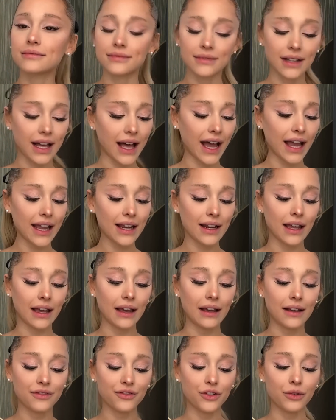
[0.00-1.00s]

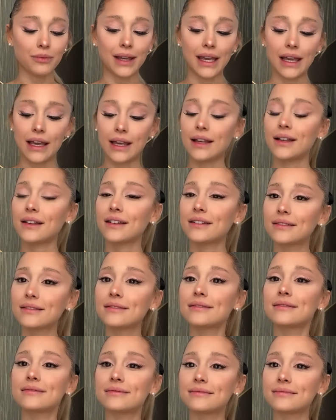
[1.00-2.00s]
hiding for me.
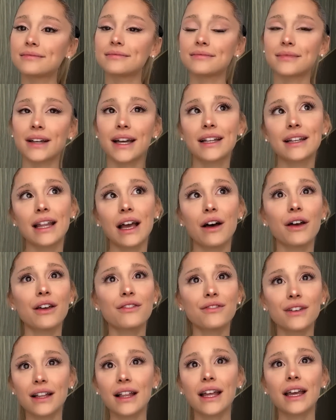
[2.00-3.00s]
And now I
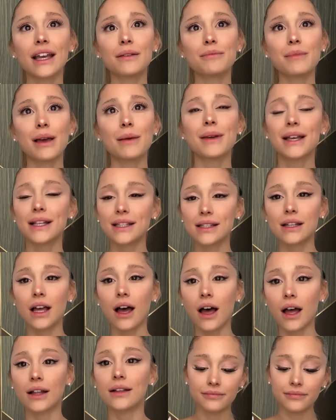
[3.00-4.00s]
feel like maybe it's
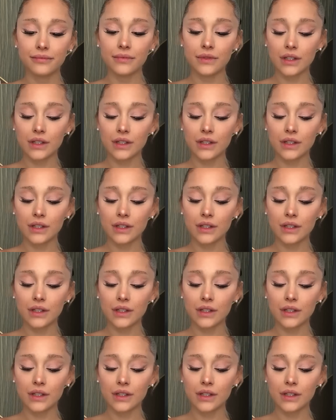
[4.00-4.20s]
not.